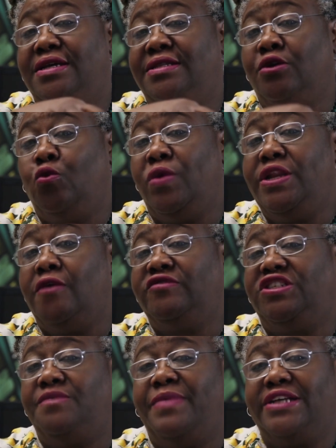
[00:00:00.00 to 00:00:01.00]
the Queen of
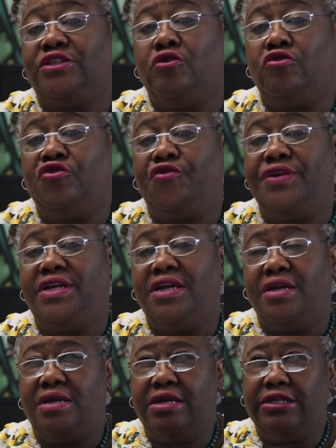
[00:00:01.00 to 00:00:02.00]
Sheba's country
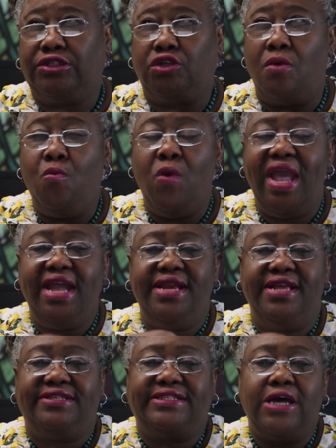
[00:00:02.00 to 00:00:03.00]
somewhere in
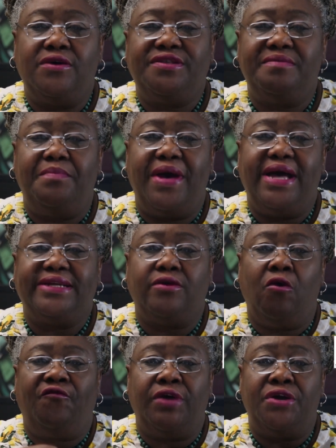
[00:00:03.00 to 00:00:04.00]
the southern part
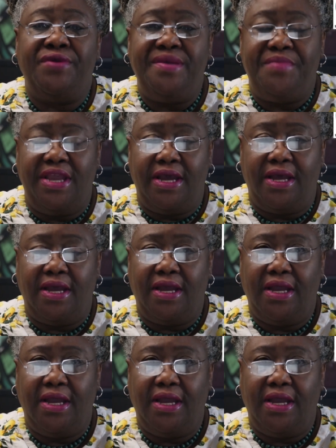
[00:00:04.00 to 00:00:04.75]
of Arabia.